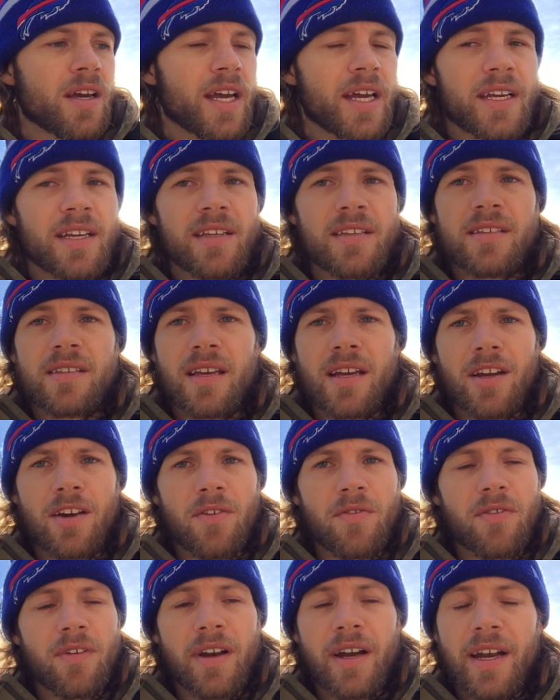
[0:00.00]
any say
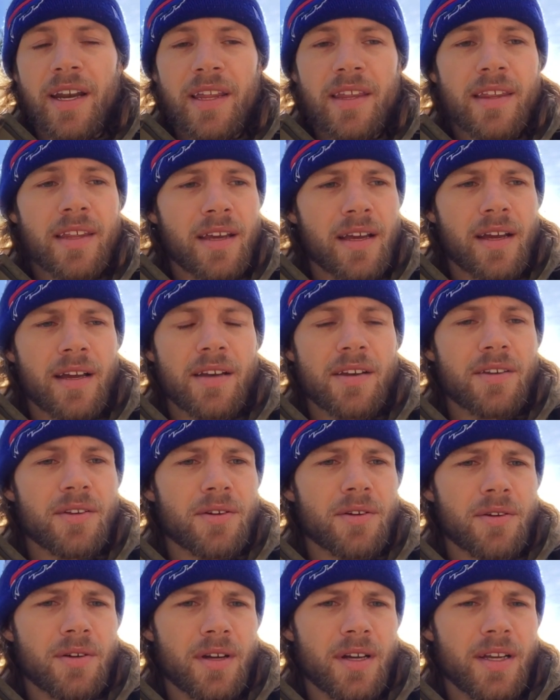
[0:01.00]
over anything I
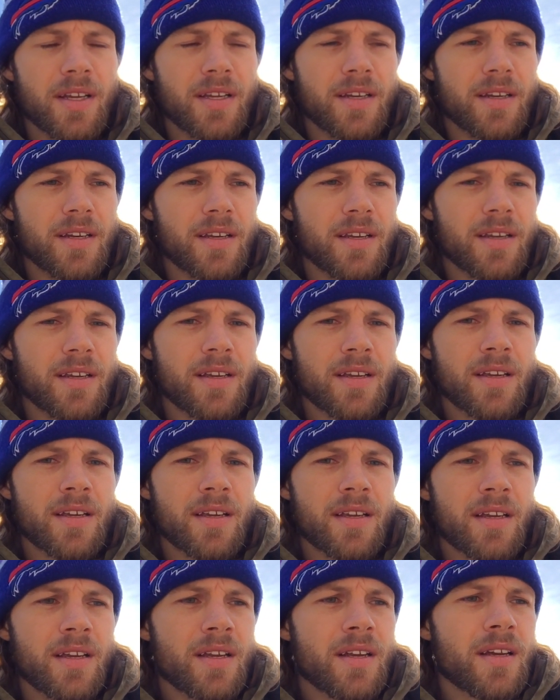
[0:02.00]
do. And
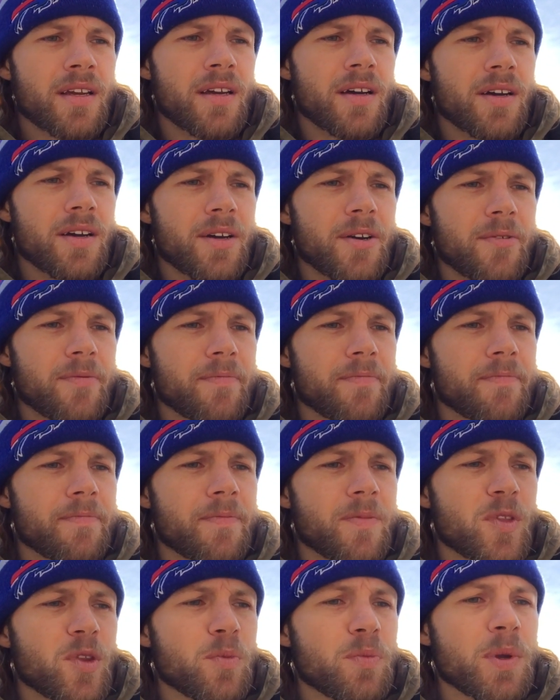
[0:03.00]

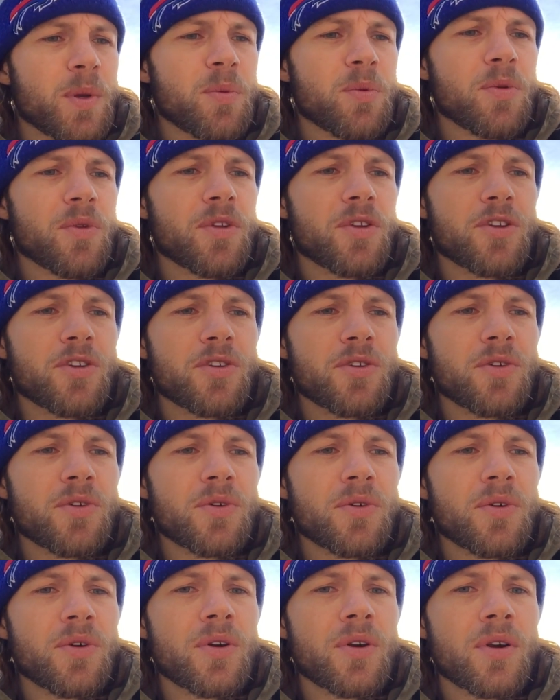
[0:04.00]
the people that
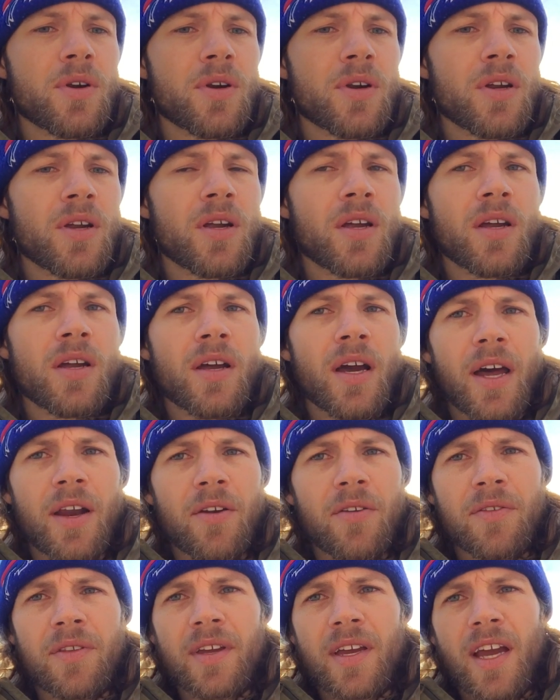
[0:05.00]
do, I
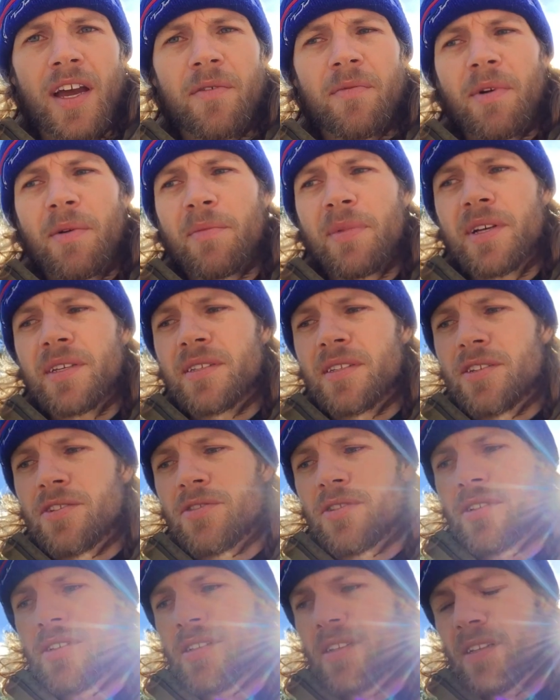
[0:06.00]
don't think have my best
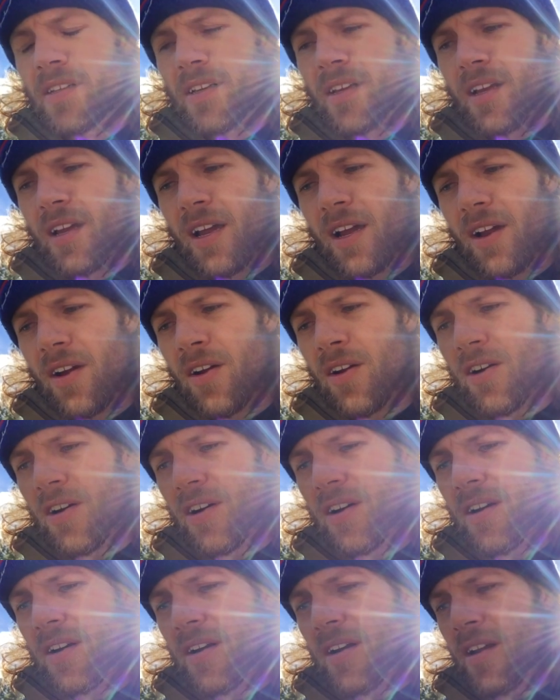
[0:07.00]
interests at
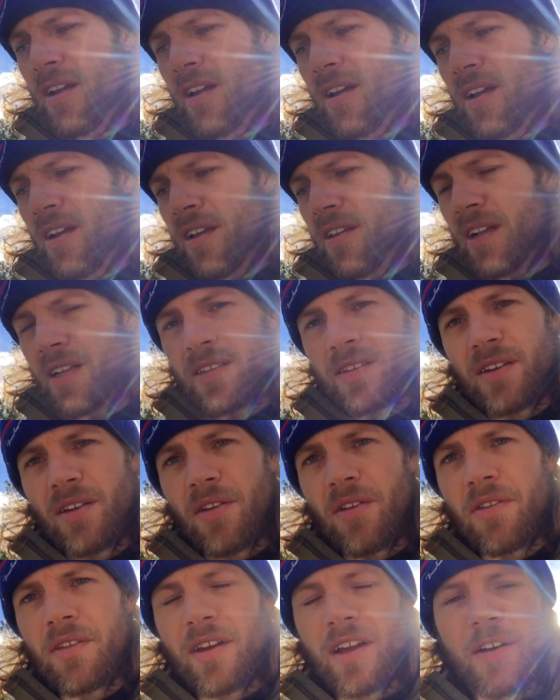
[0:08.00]
heart. That's
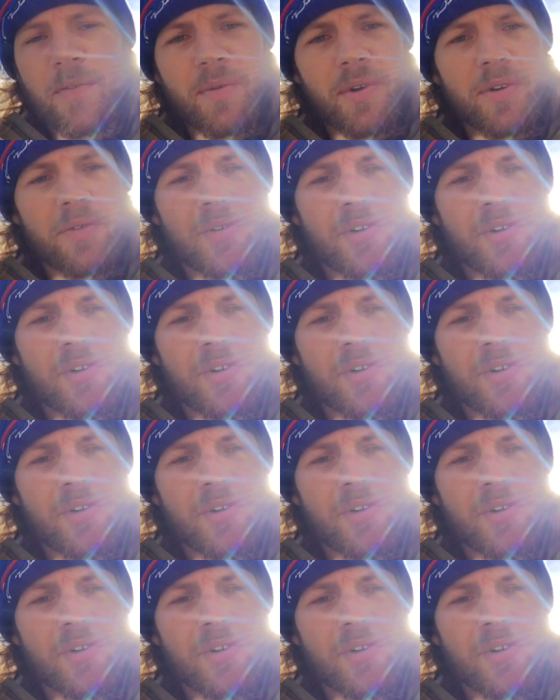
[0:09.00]
another thing I've been